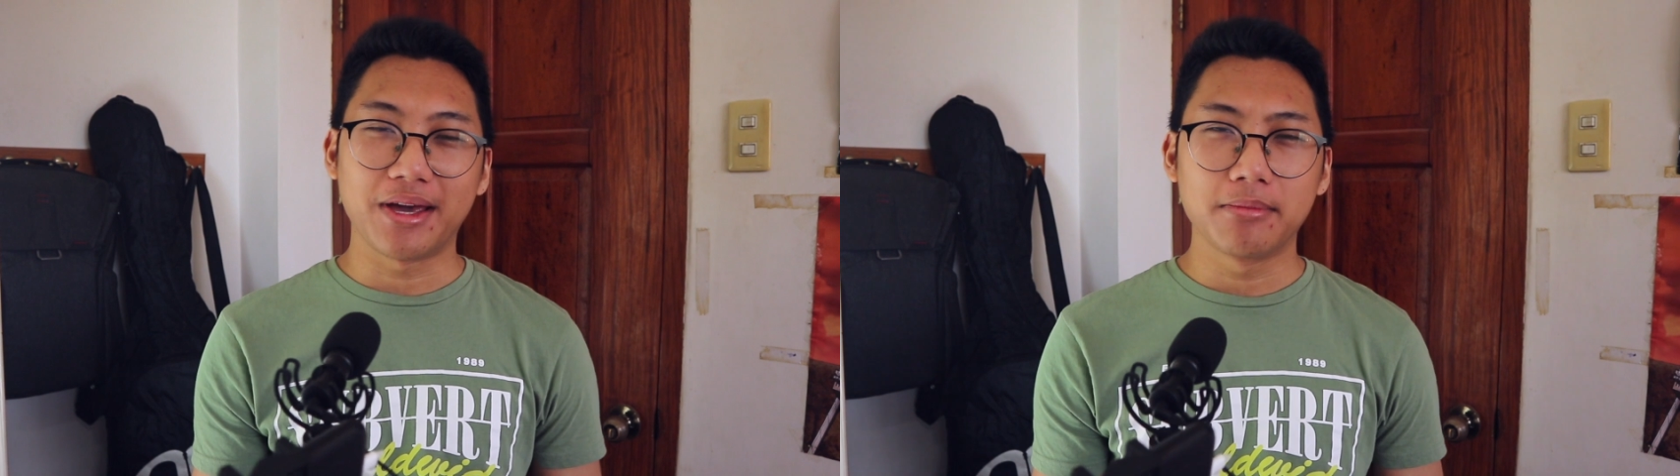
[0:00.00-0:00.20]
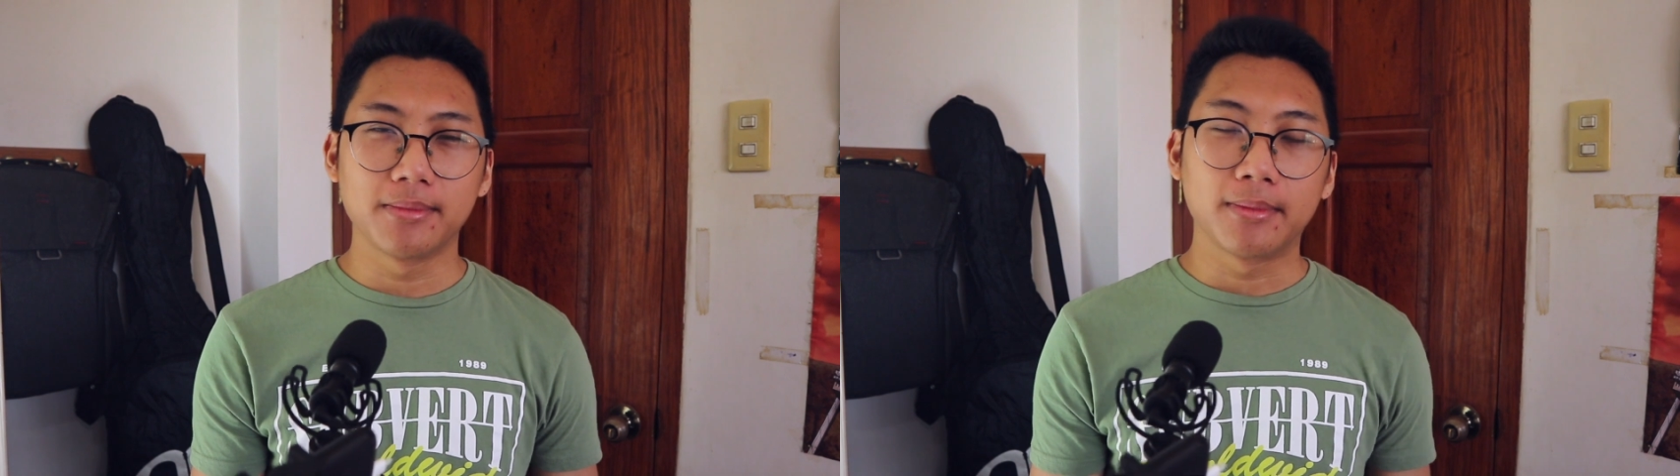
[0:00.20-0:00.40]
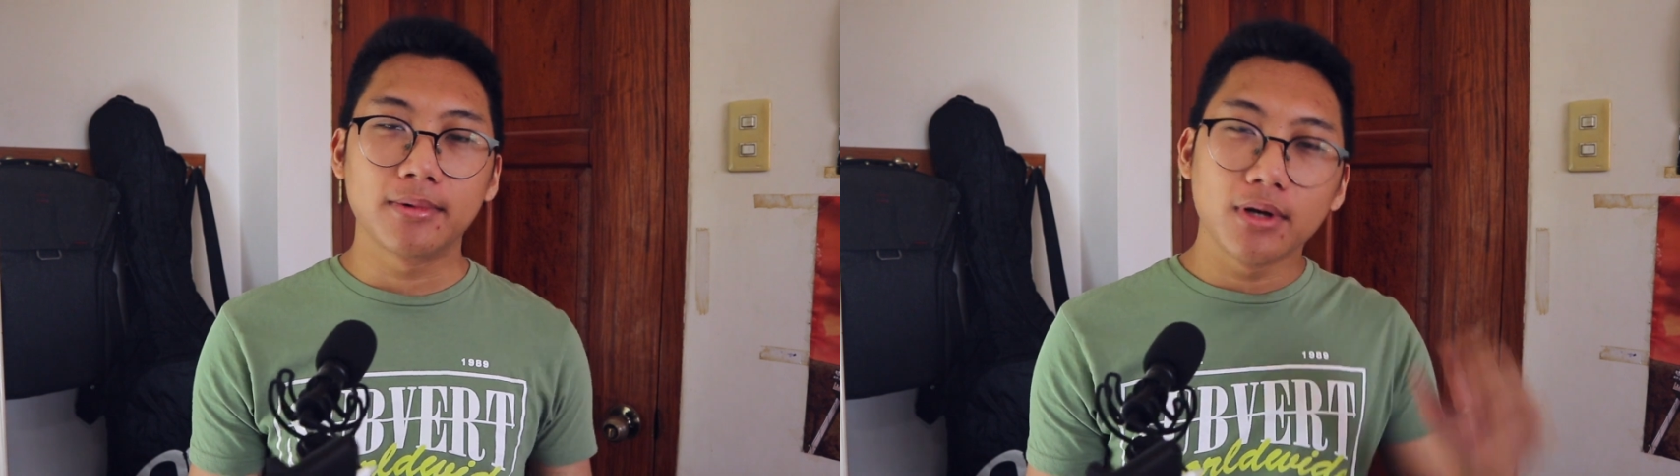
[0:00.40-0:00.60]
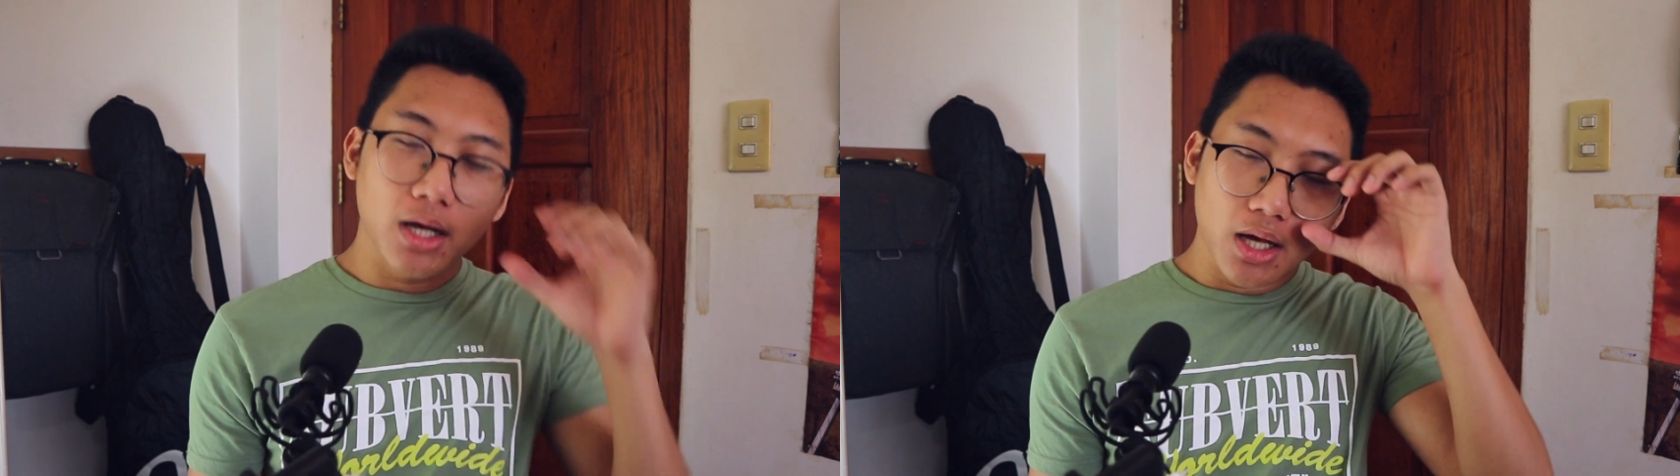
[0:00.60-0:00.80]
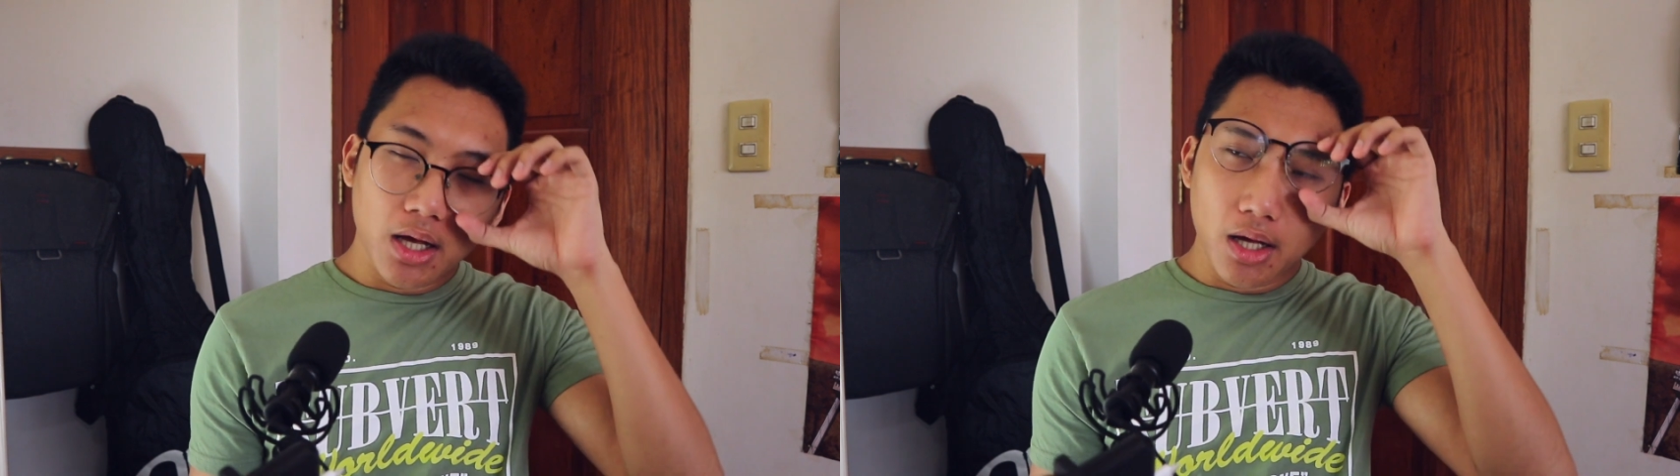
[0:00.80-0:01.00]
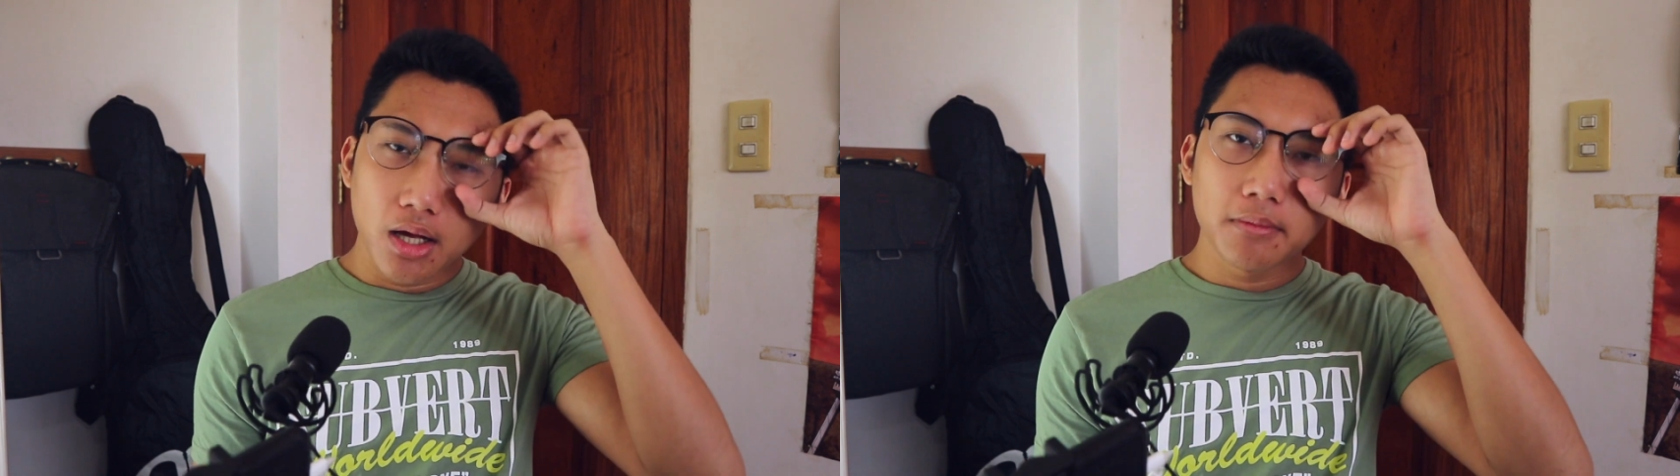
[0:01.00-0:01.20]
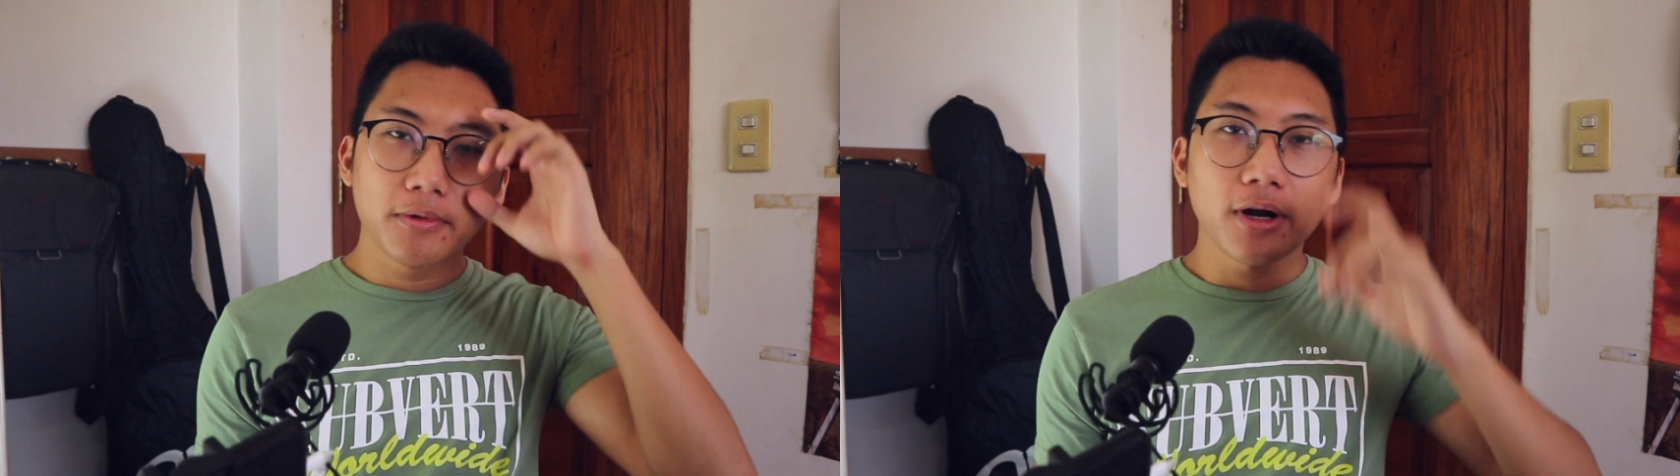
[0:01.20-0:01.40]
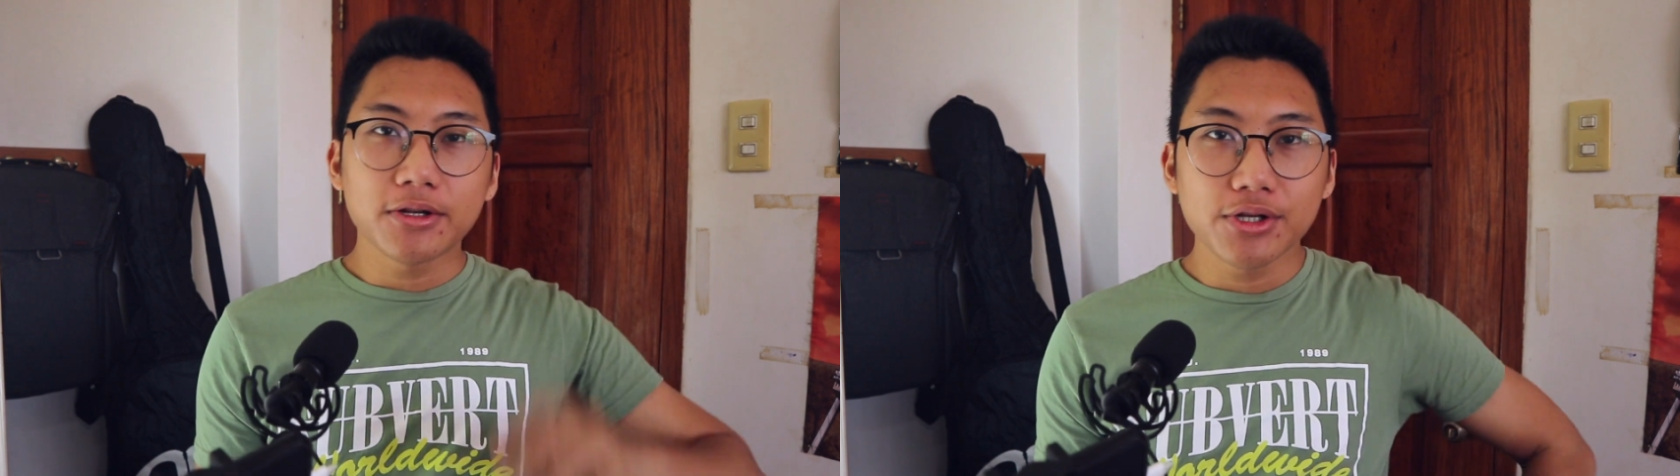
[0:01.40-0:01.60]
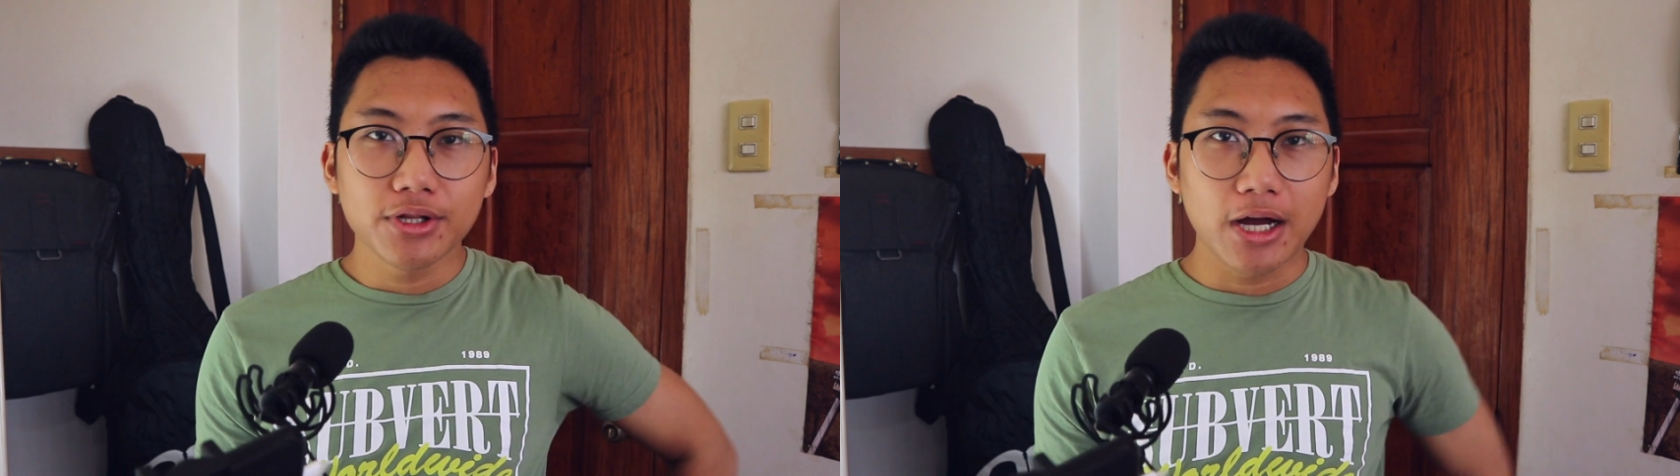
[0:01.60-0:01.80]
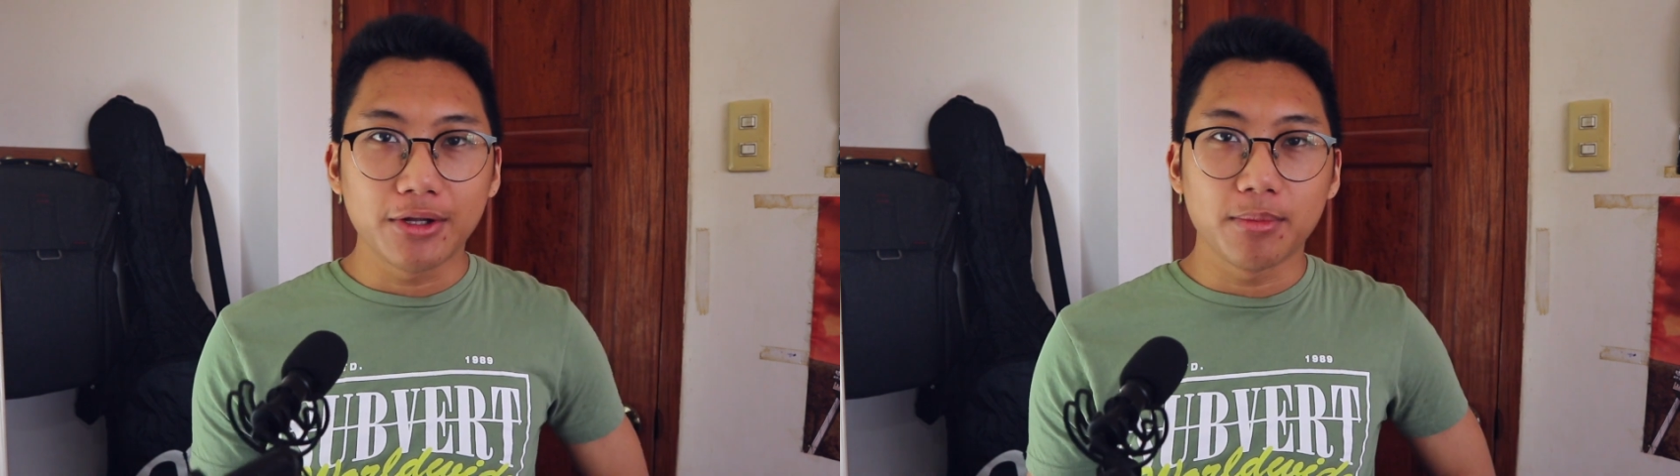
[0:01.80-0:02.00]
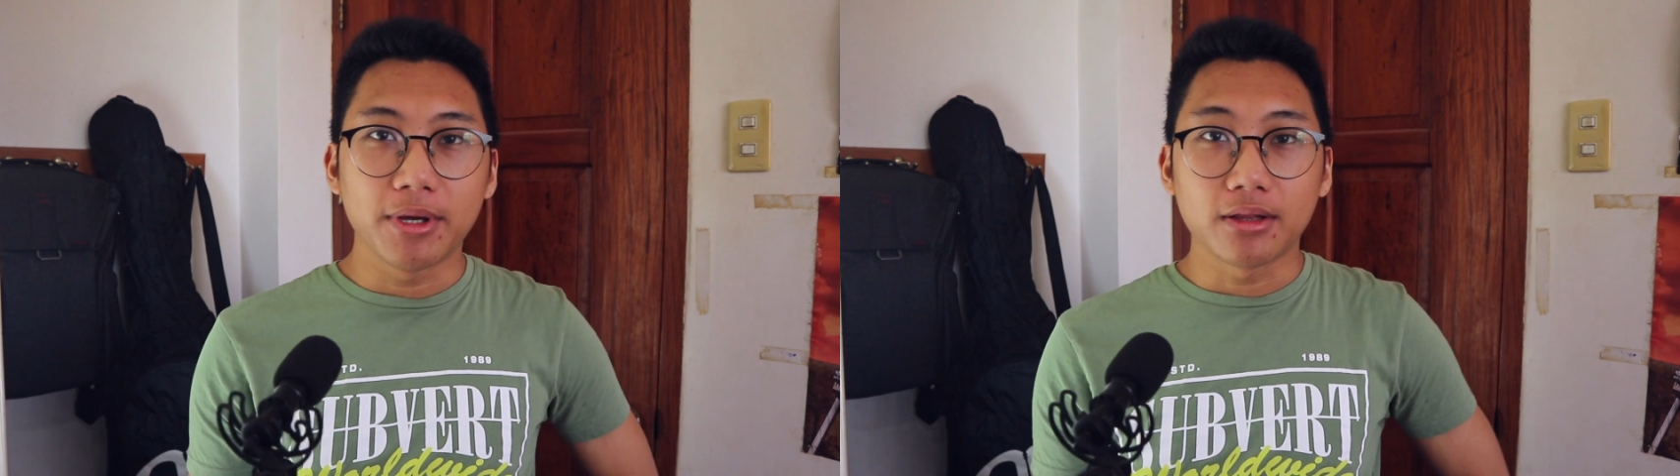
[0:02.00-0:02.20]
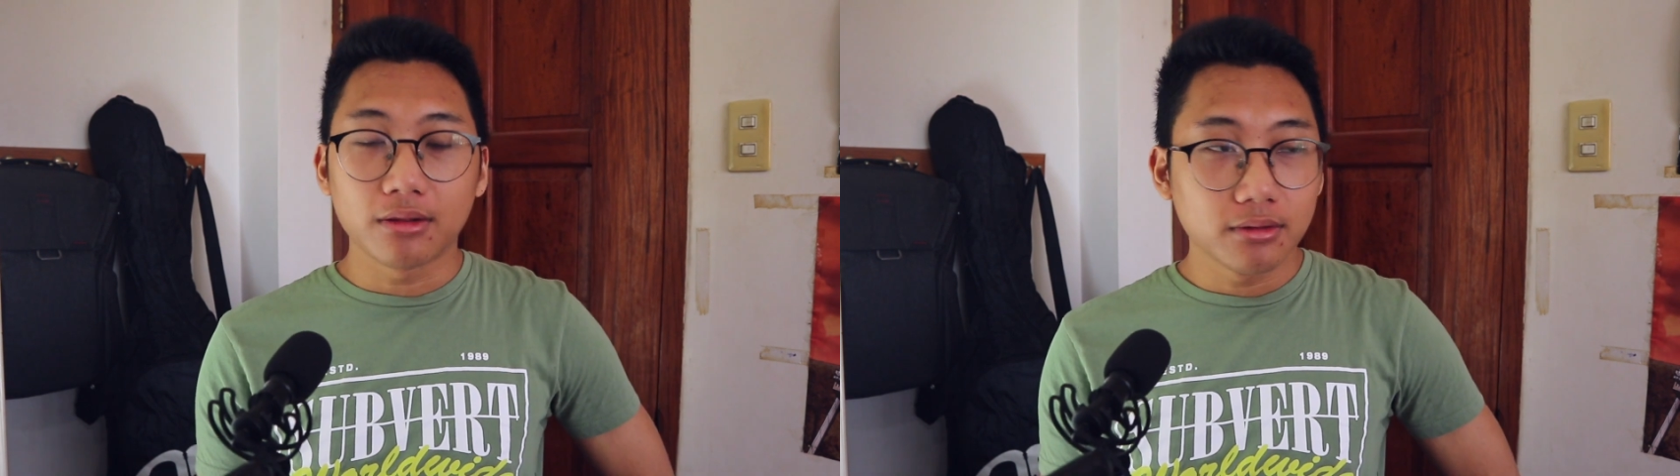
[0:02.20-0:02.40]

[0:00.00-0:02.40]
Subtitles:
I'm crouching down a bit.